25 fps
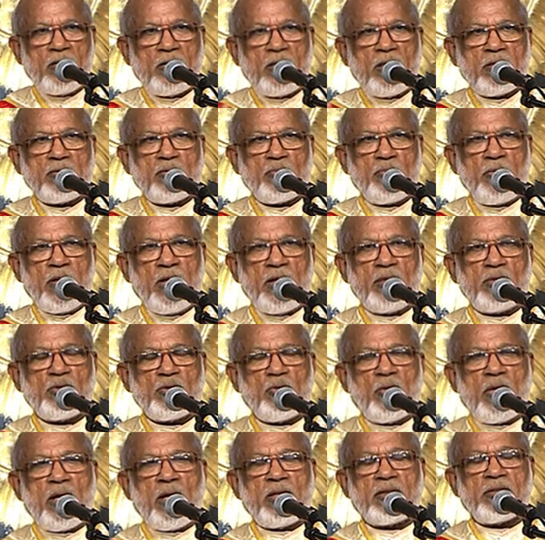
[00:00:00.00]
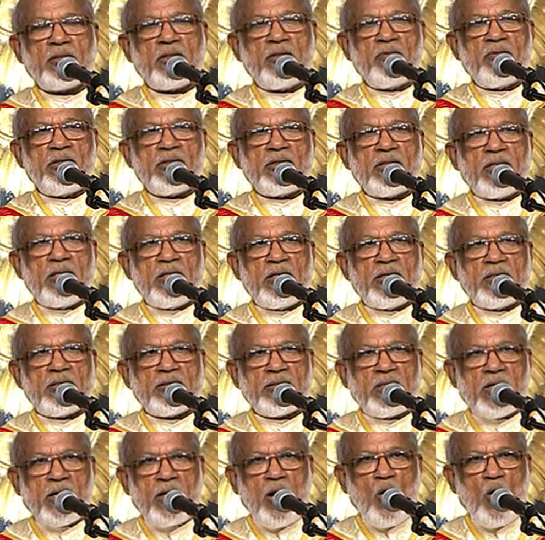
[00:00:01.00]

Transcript: the spiritual activities